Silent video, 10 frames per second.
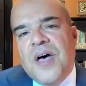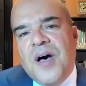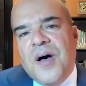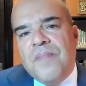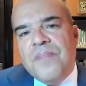
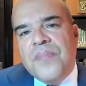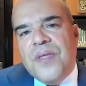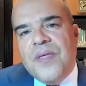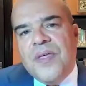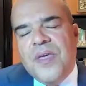um,
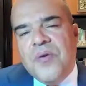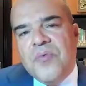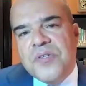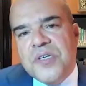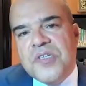it
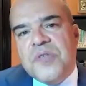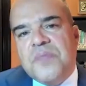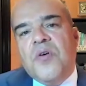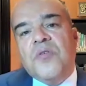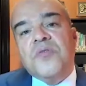was
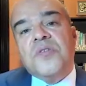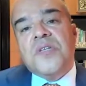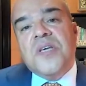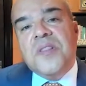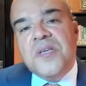exposed
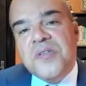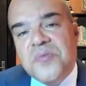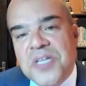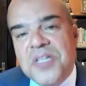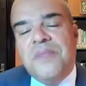in the
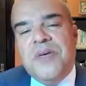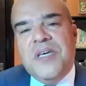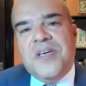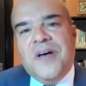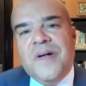Israeli
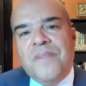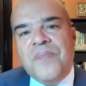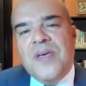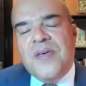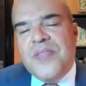media
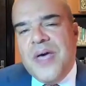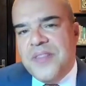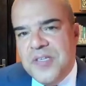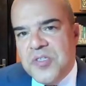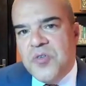
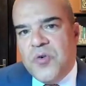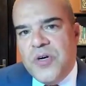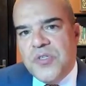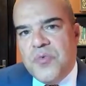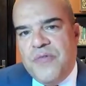that these
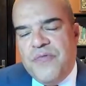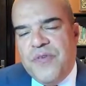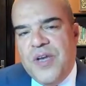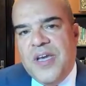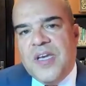stories were
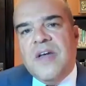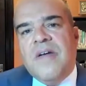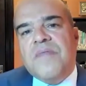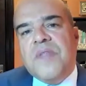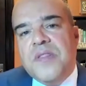fake,
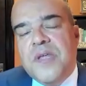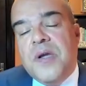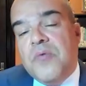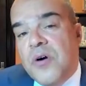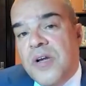that
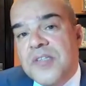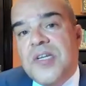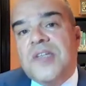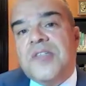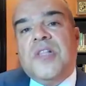they were
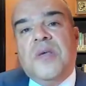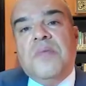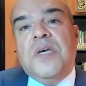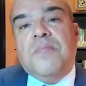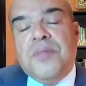essentially
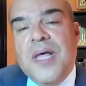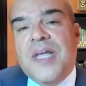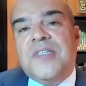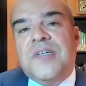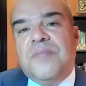being
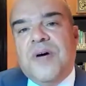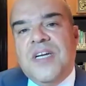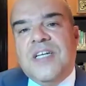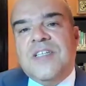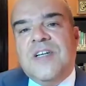planted by
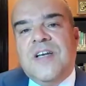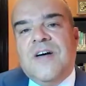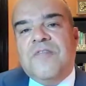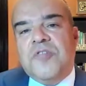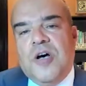
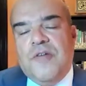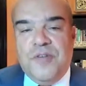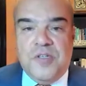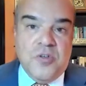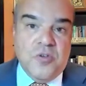Netanyahu's
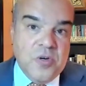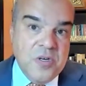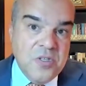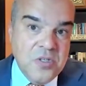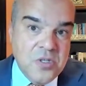office in order
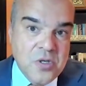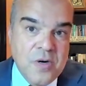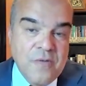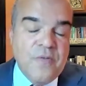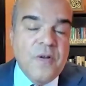to
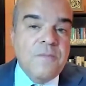serve